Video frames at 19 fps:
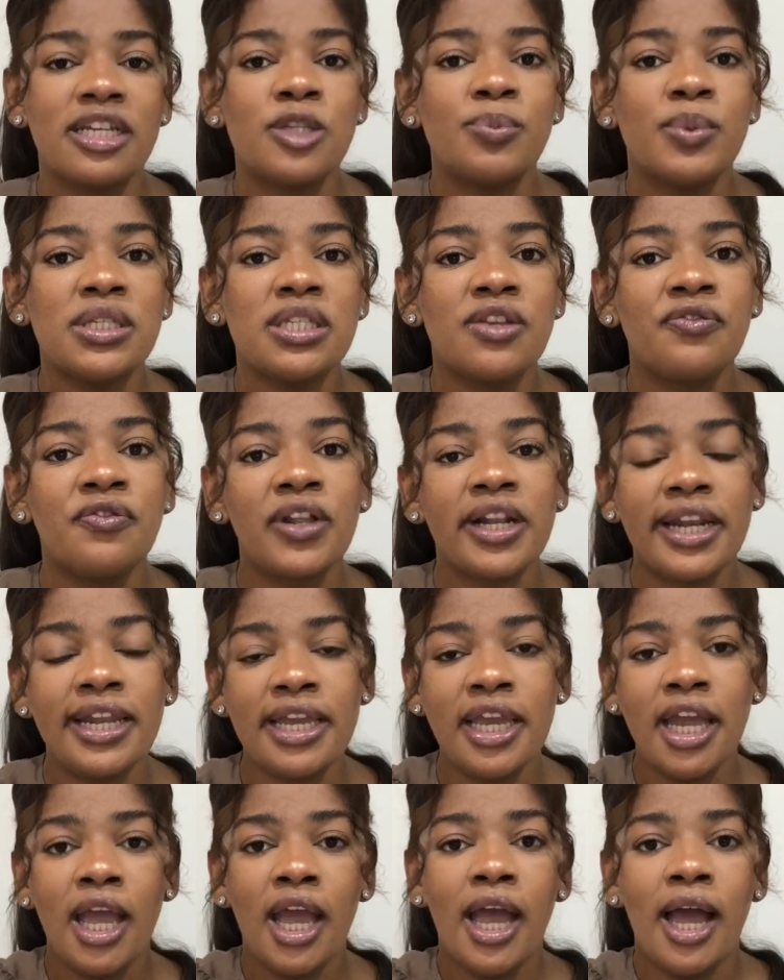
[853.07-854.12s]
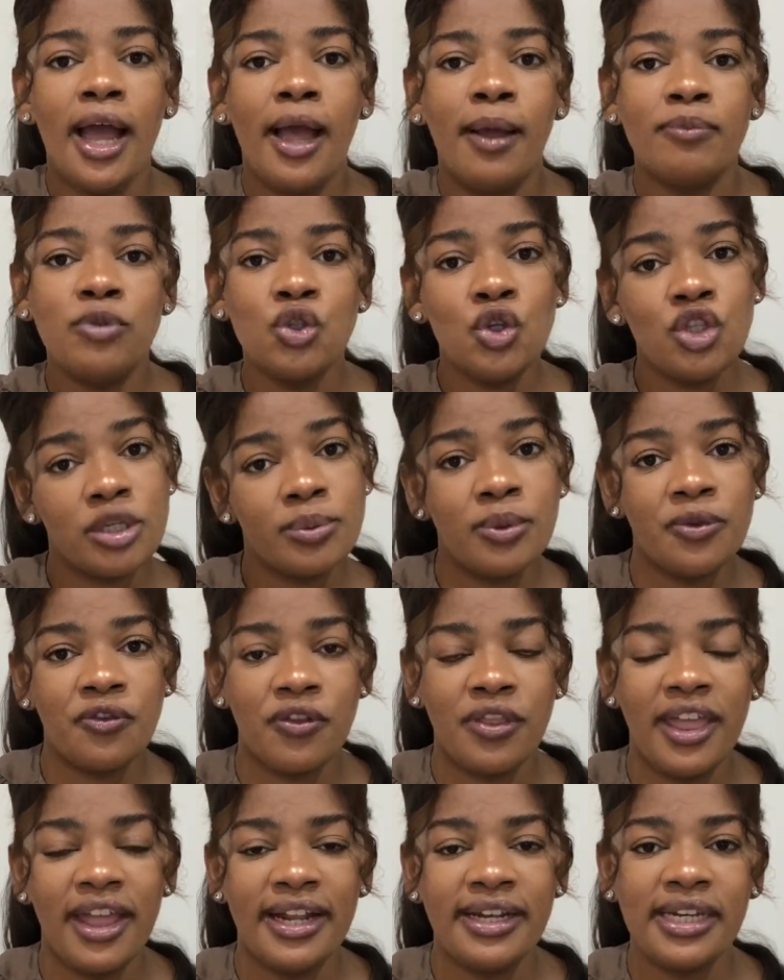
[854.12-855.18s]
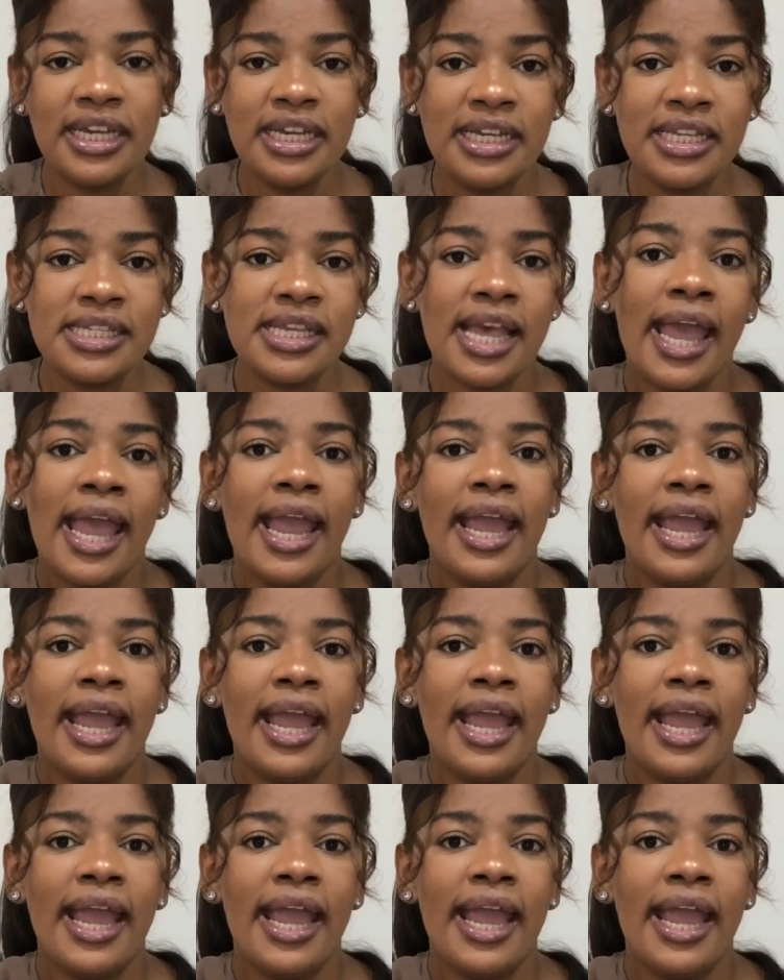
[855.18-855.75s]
specifically suitable for their needs.